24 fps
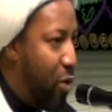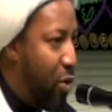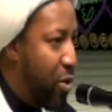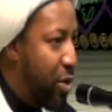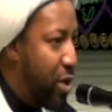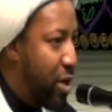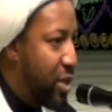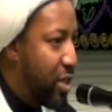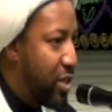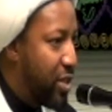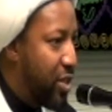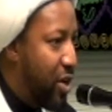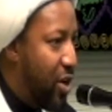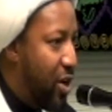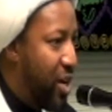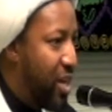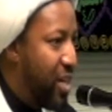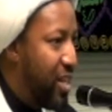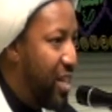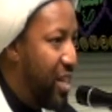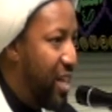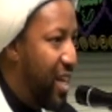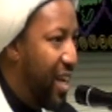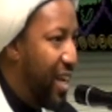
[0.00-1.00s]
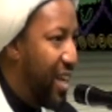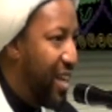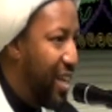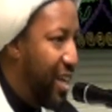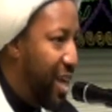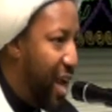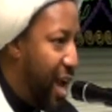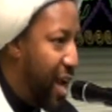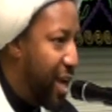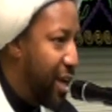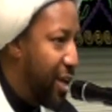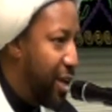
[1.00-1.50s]
focused
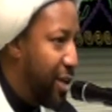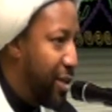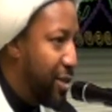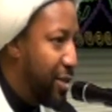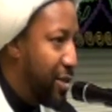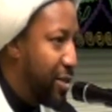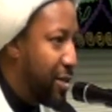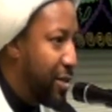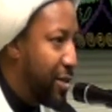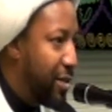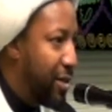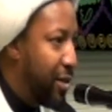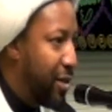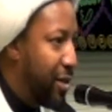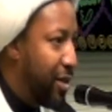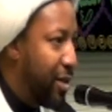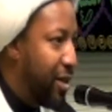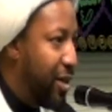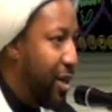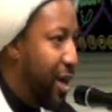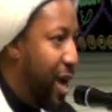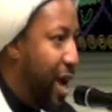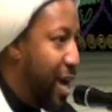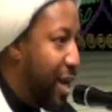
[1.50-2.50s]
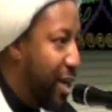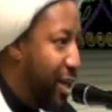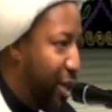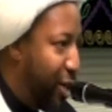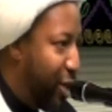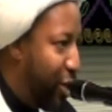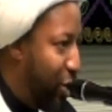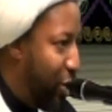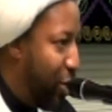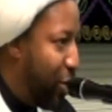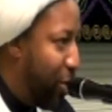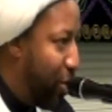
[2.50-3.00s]
on guidance,
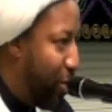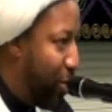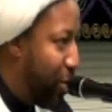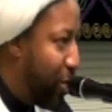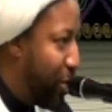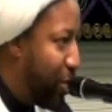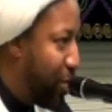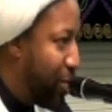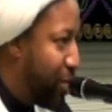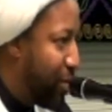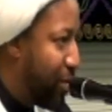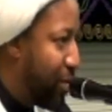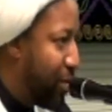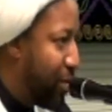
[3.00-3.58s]
guiding you.